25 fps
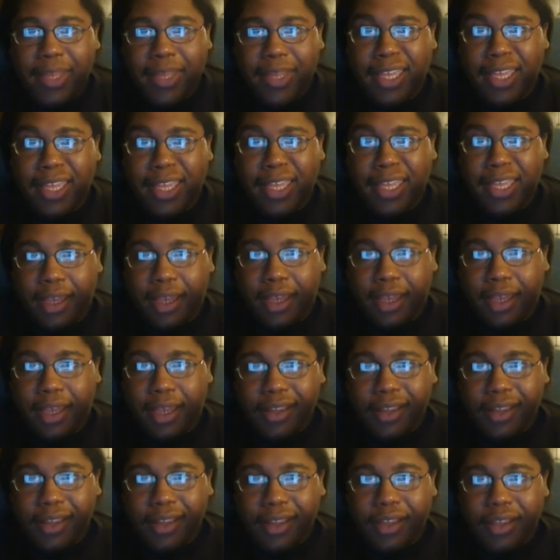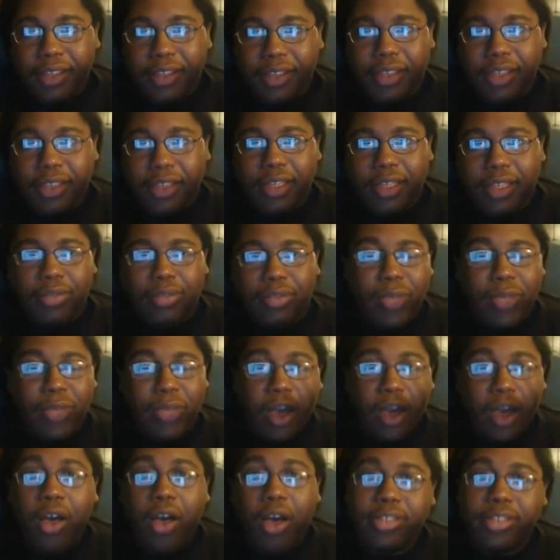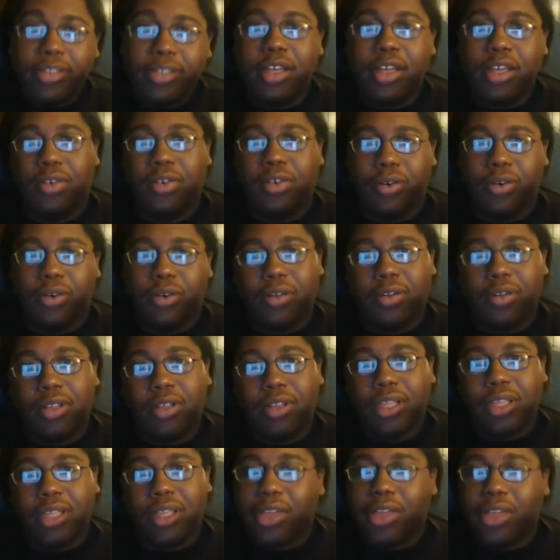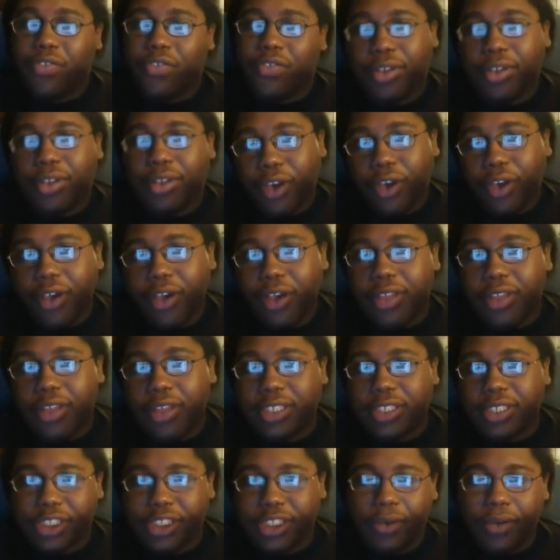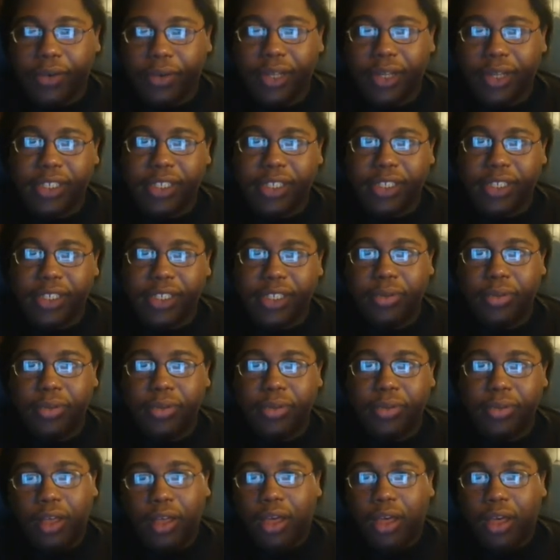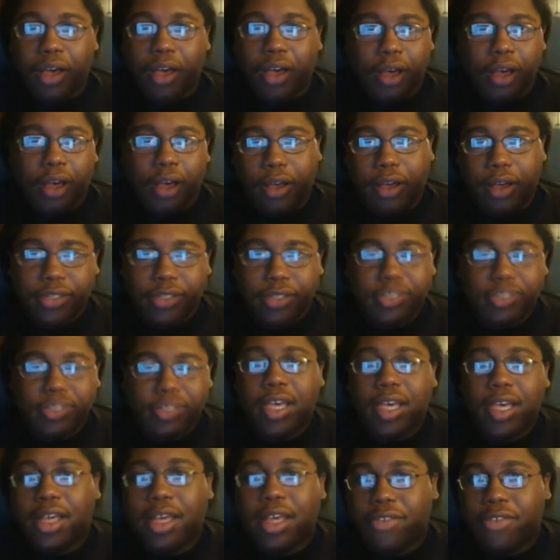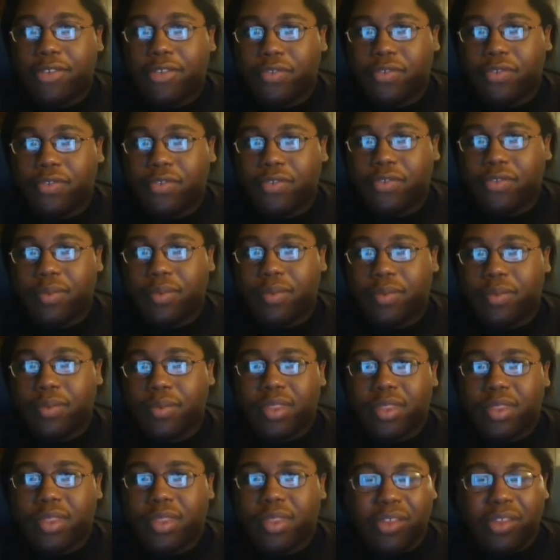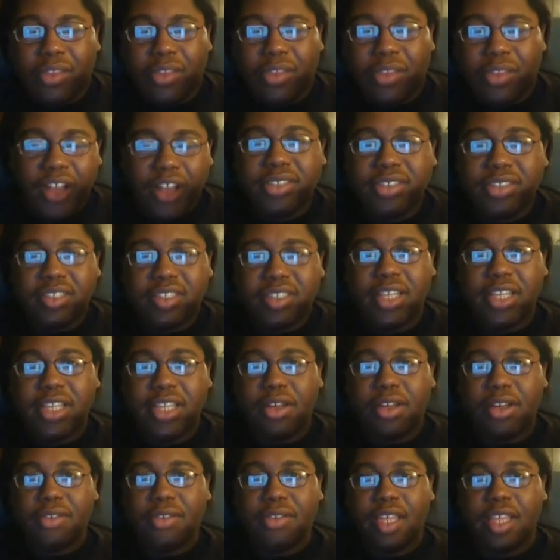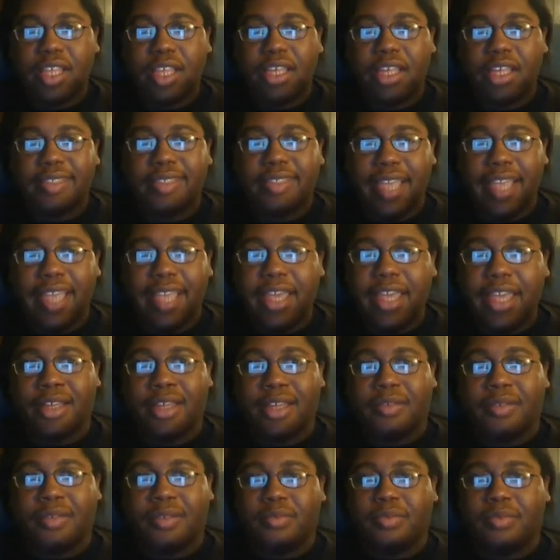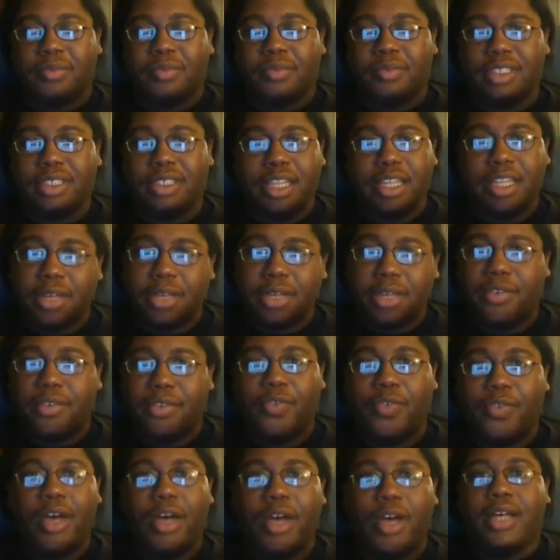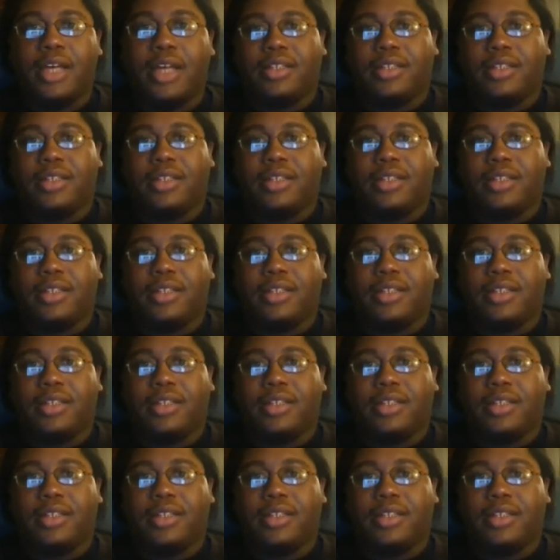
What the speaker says: guy, we all know if a girl is showing you her stuff, the first thing you're gonna think is, damn, she don't give a fuck.